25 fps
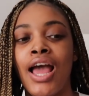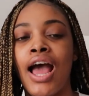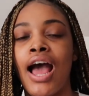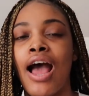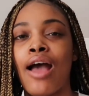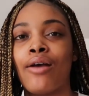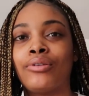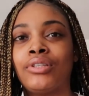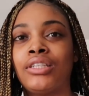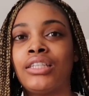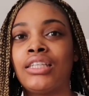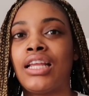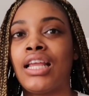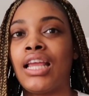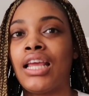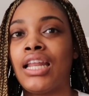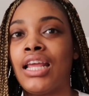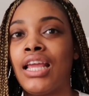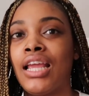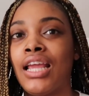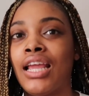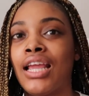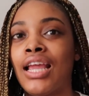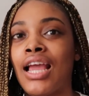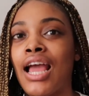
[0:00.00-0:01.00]
I was
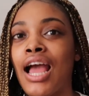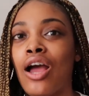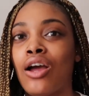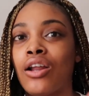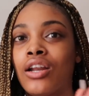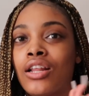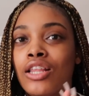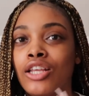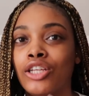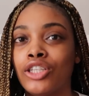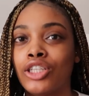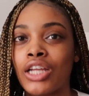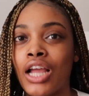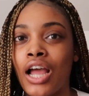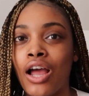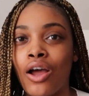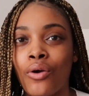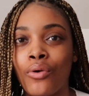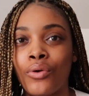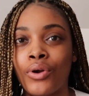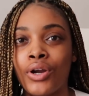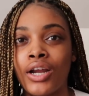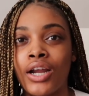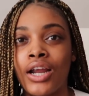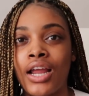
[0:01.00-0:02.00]
getting out of the
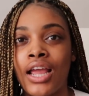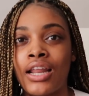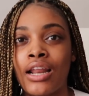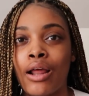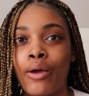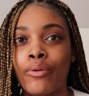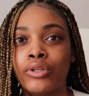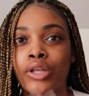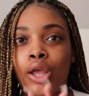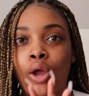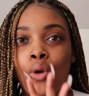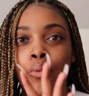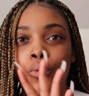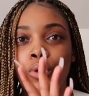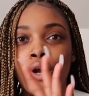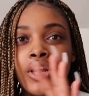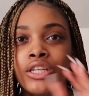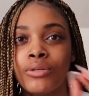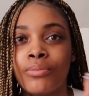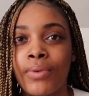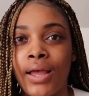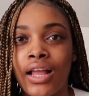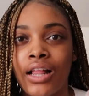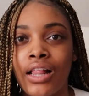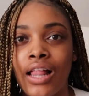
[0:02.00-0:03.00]
shower and I was like,
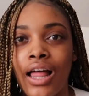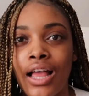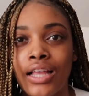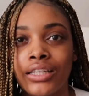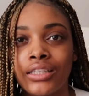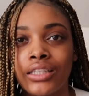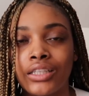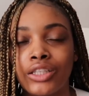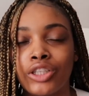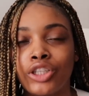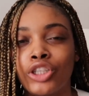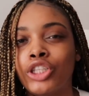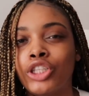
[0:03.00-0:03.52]
where's my glasses,